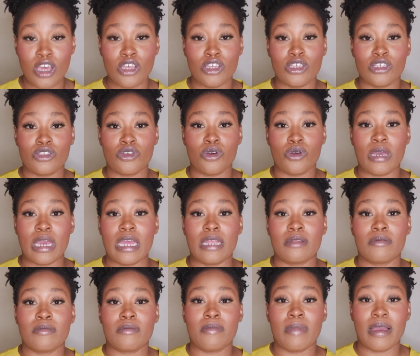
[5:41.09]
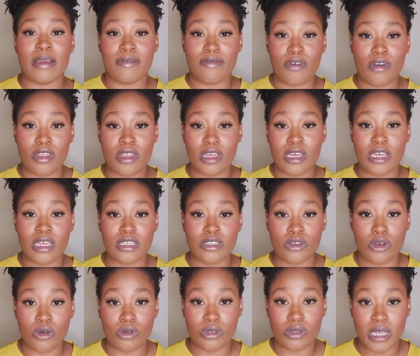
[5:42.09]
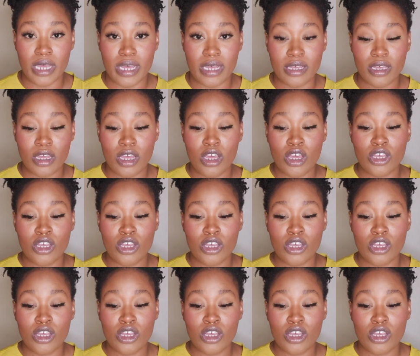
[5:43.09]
So, and my father is older,